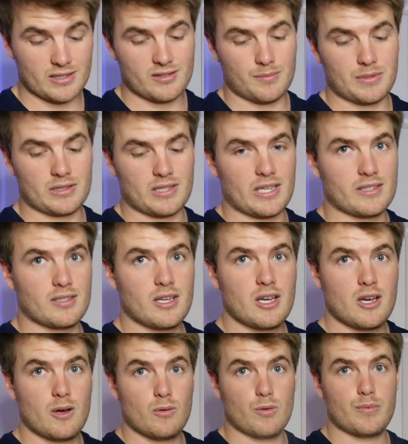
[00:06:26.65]
It's something that
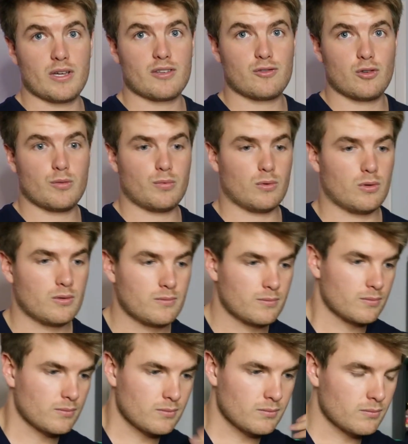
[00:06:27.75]
would be a suitable
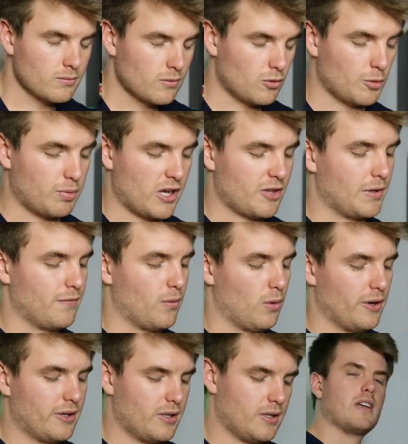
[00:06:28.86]
replacement
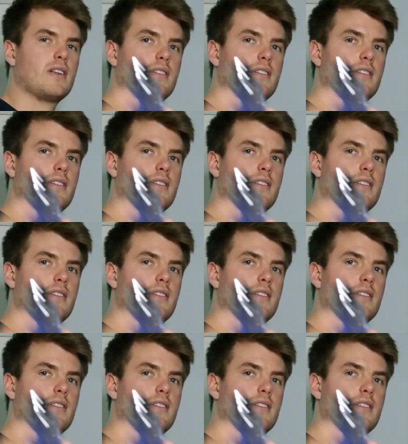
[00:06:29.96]
for it.